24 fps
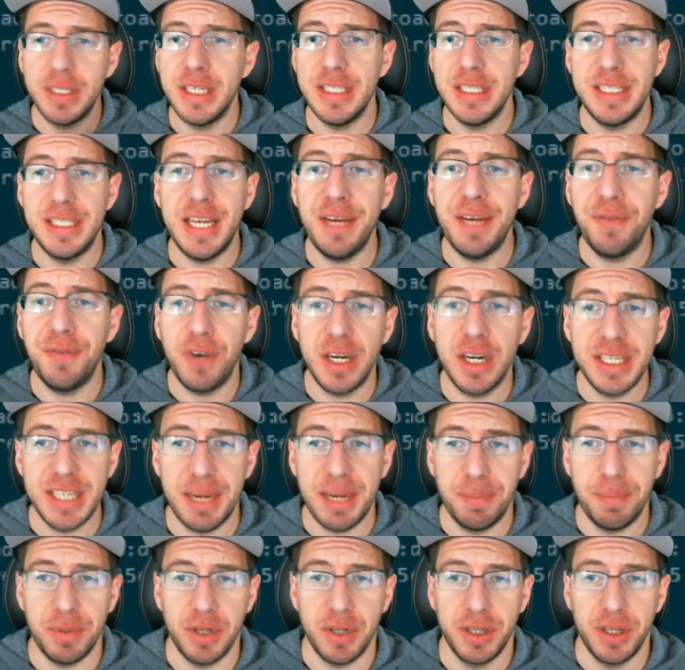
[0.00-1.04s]
Take for
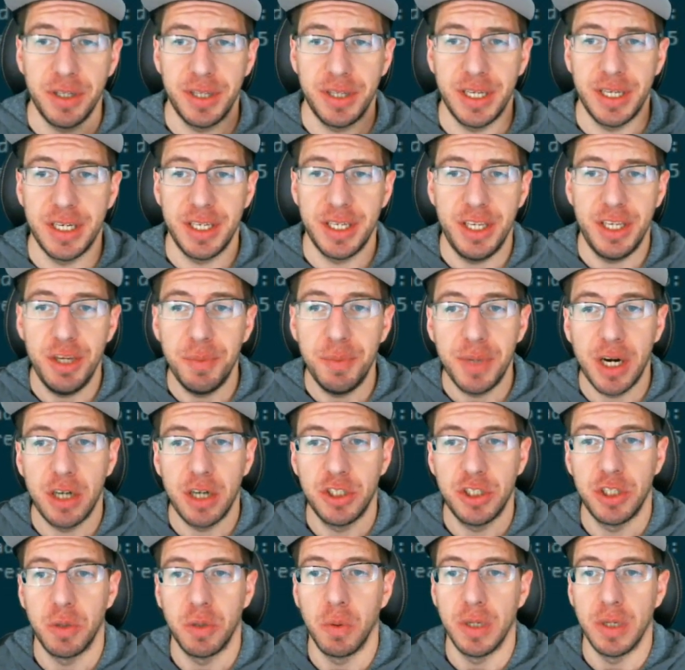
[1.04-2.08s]
example the human
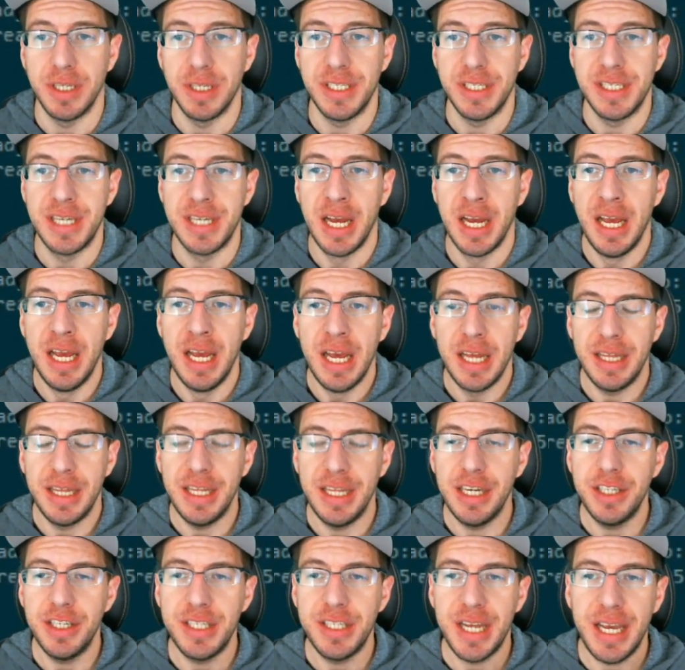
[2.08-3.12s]
archer ones.
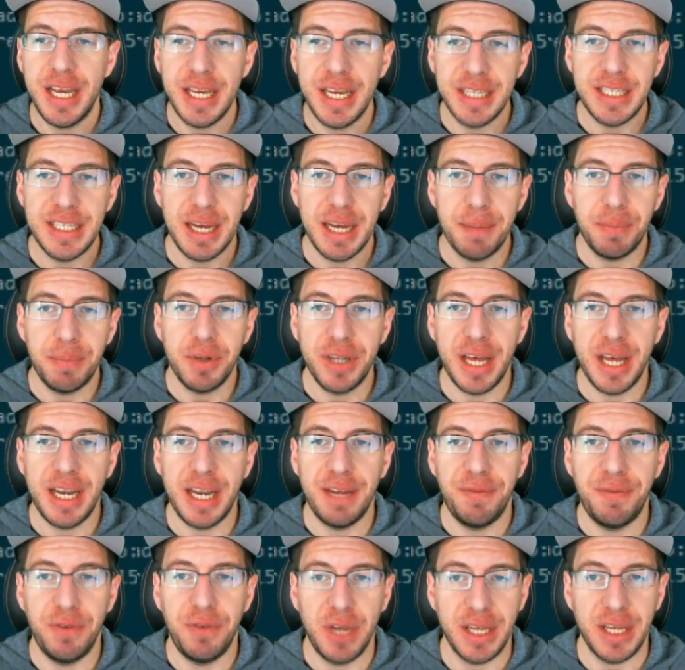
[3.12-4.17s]
There's a temple that
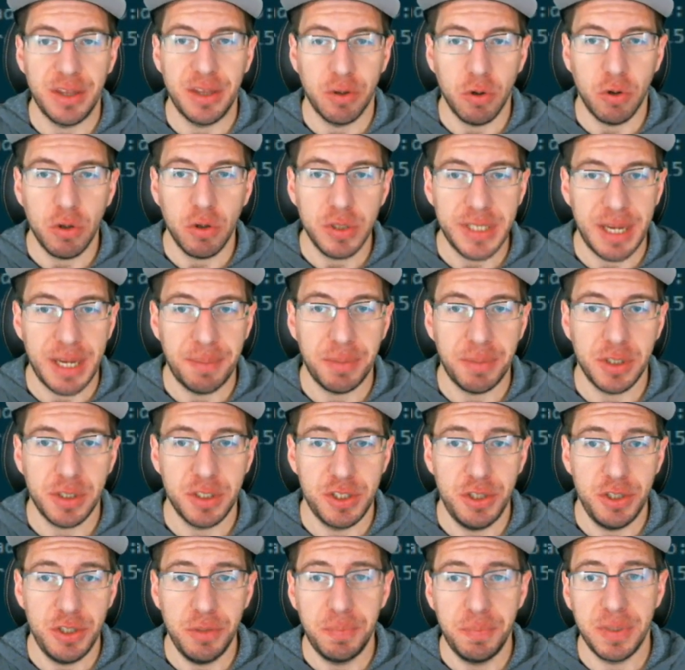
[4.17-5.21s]
if you get the whole temple
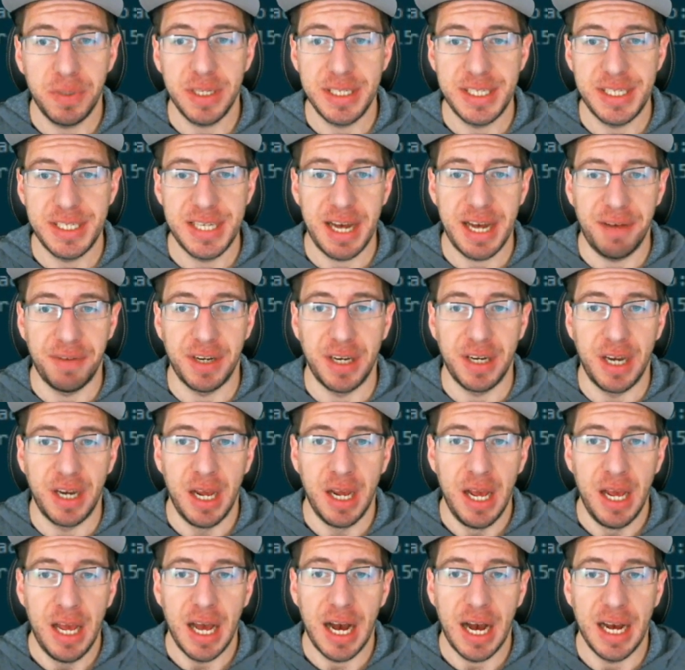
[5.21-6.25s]
to +7
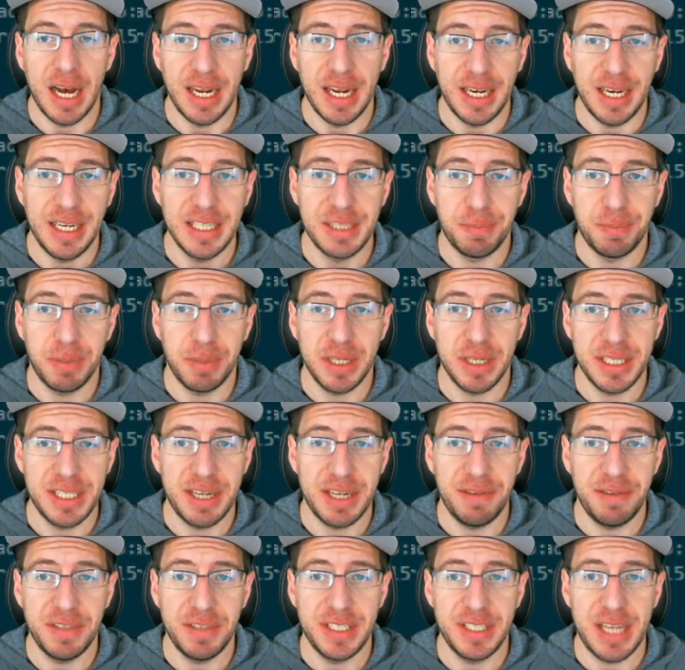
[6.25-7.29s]
in this
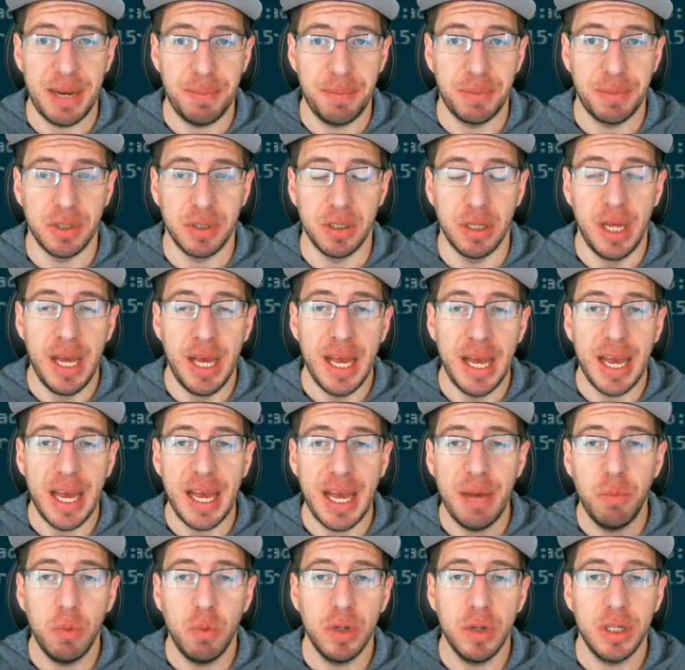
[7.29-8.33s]
+7 temple,
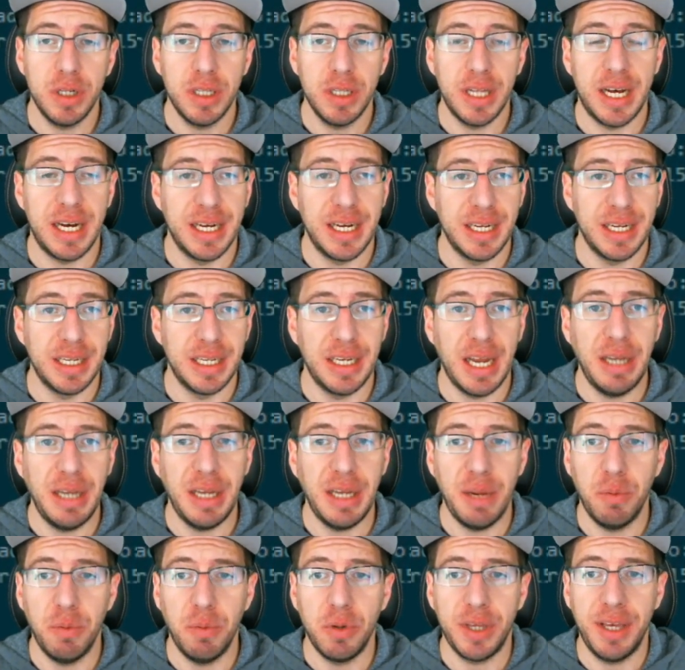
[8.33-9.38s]
it
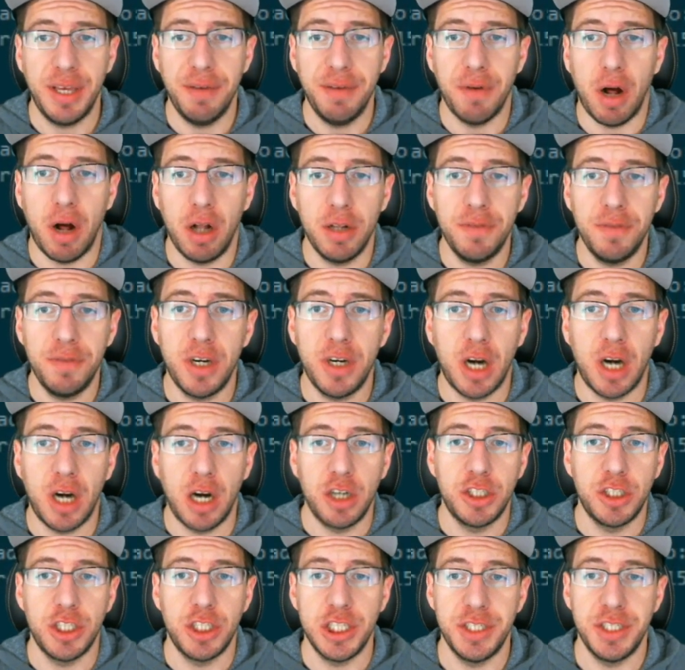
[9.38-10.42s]
will give all
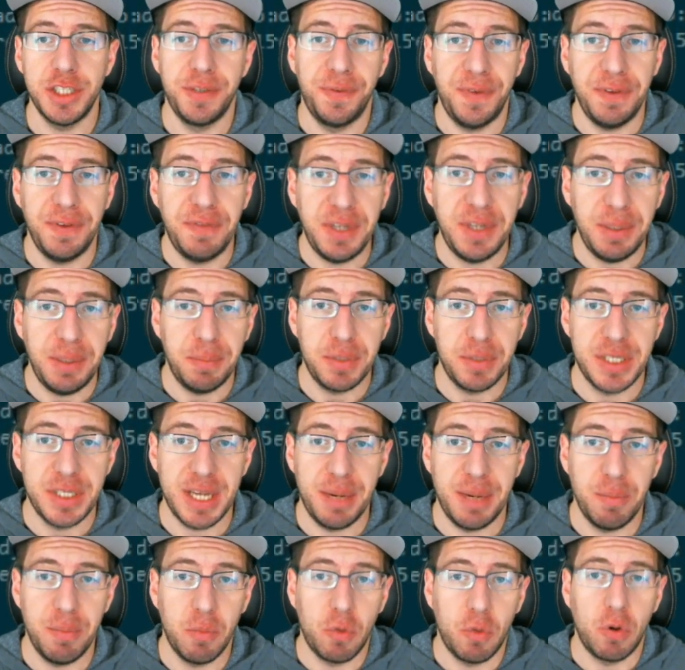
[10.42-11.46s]
archers
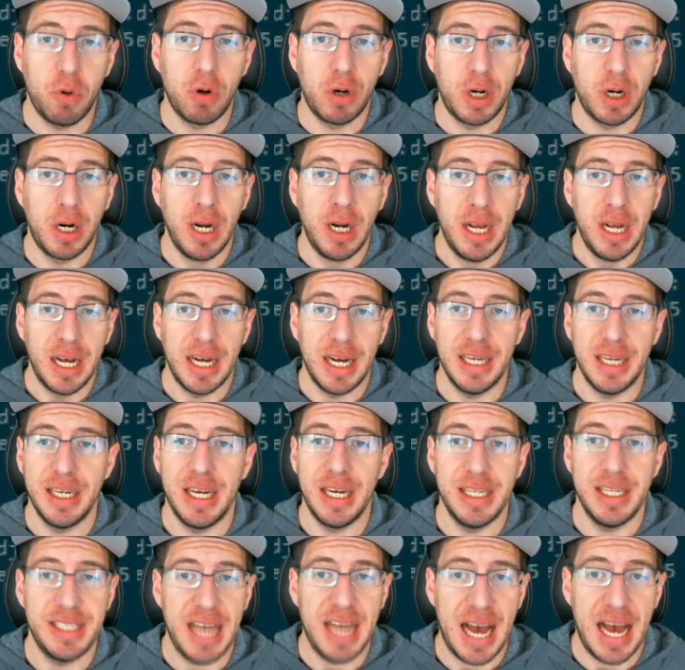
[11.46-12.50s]
15% more
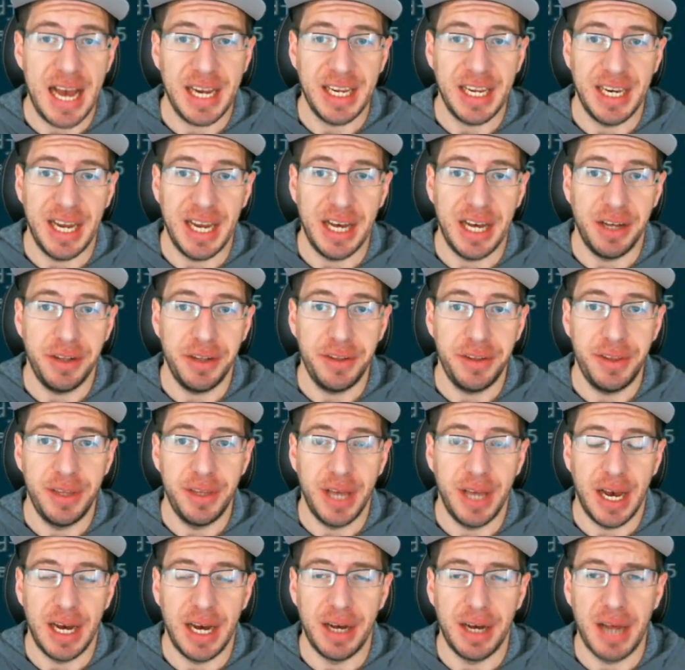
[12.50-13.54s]
attack and health.
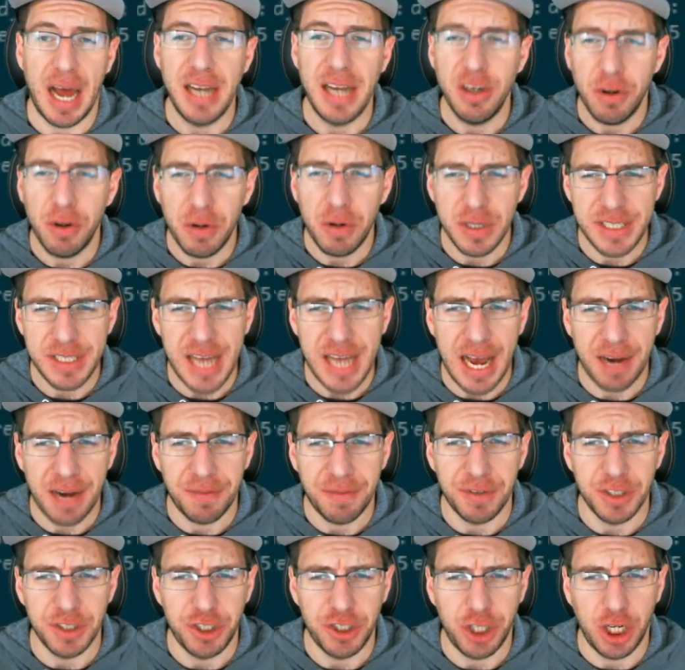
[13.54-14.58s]
I know attack
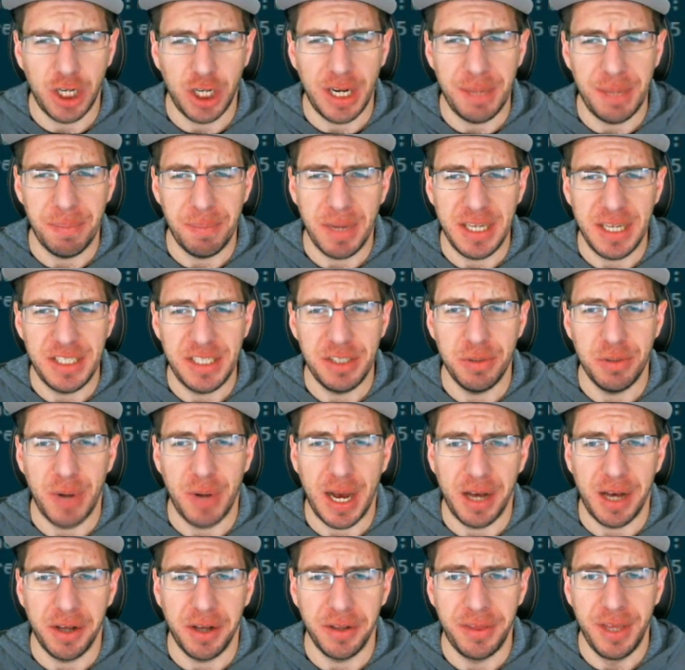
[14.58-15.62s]
for sure. It might do
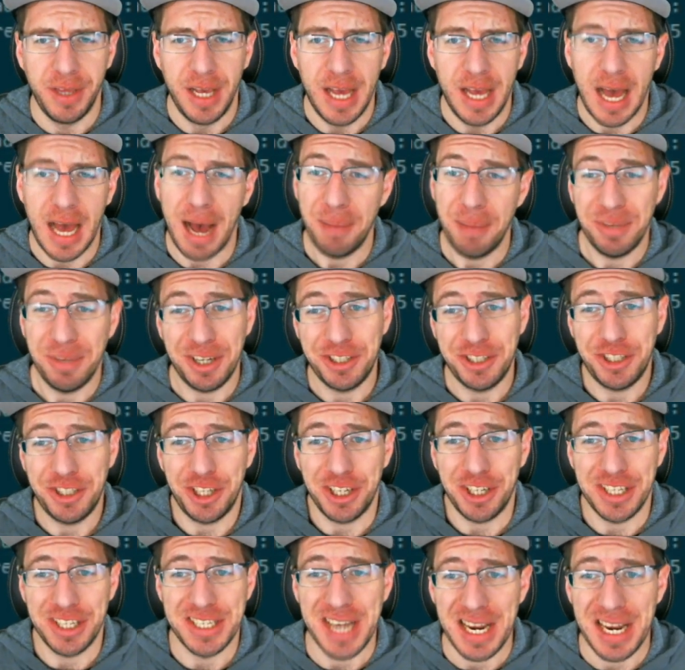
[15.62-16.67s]
health. I'm not sure
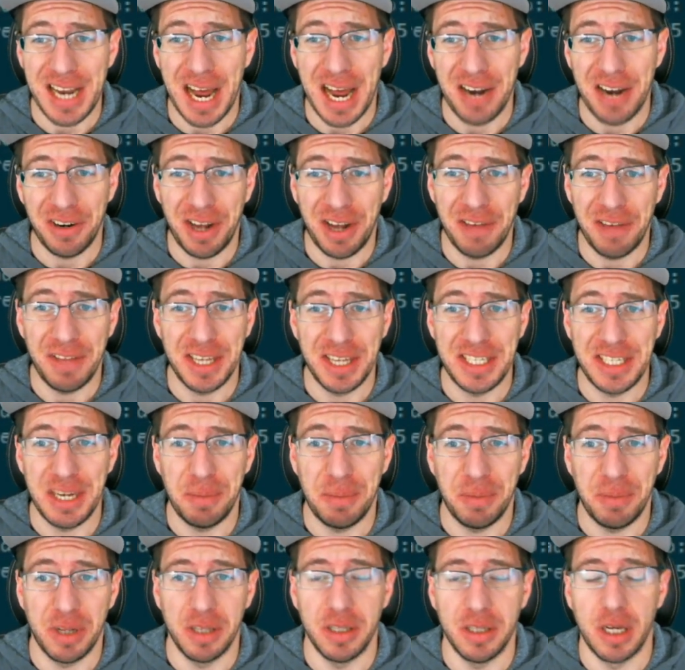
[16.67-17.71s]
because I don't have that
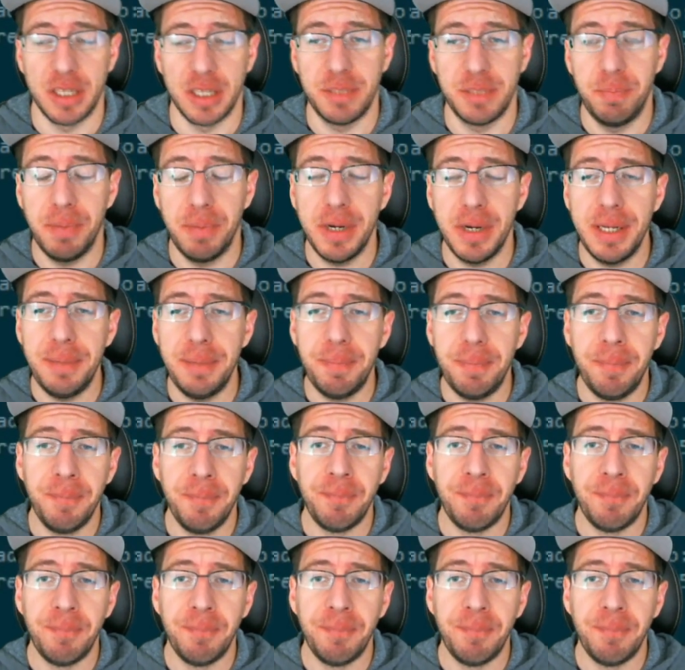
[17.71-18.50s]
temple unlocked. But